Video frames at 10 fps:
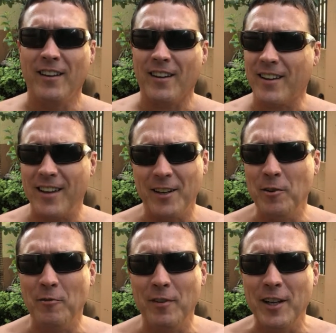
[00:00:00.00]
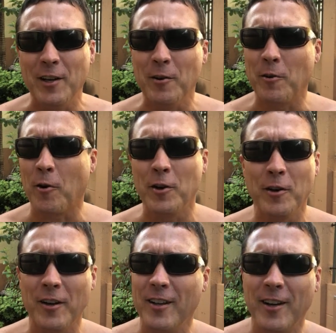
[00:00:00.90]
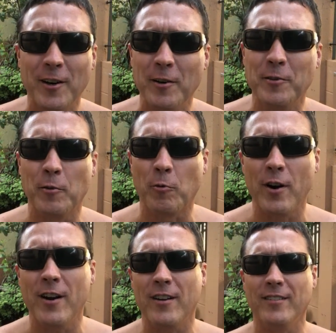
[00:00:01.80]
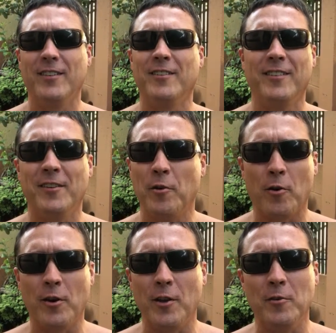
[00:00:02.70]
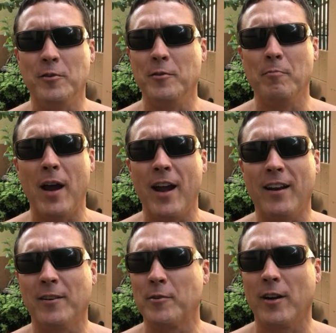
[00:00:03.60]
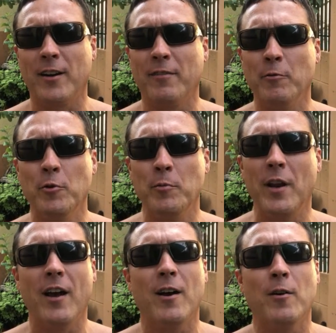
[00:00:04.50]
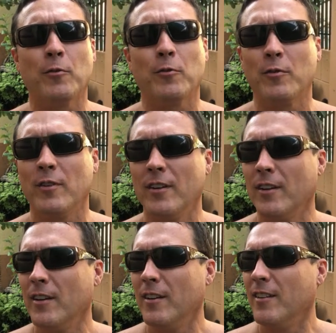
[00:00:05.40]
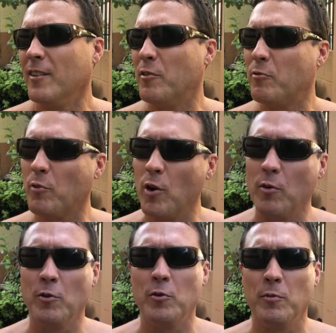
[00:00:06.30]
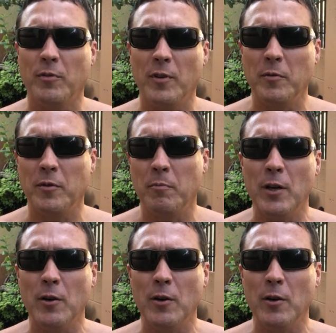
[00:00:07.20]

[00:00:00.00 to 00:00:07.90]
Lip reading: I can't do a video where all you're going to hear is the rain. The audio is just bad. I tried every room in the house. This front room seems to be